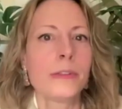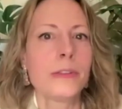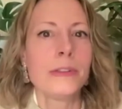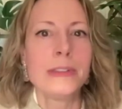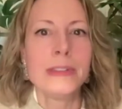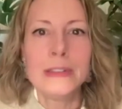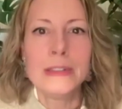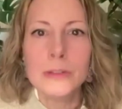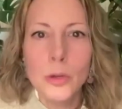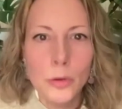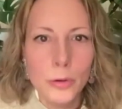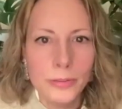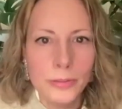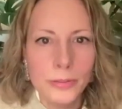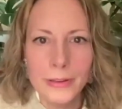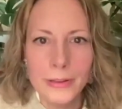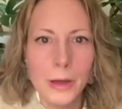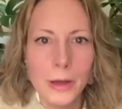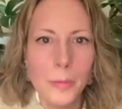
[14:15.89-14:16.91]
and
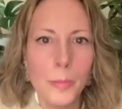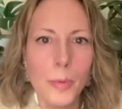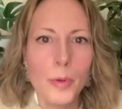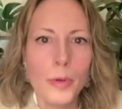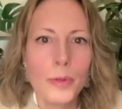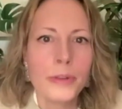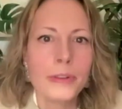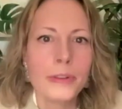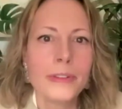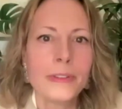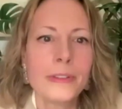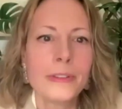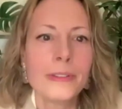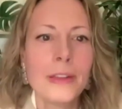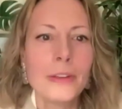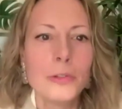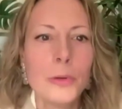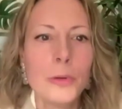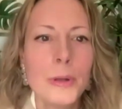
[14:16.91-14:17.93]
detoxing our bodies,
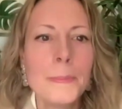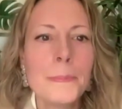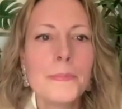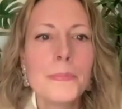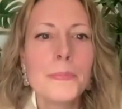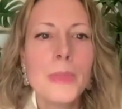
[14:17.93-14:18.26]
etc.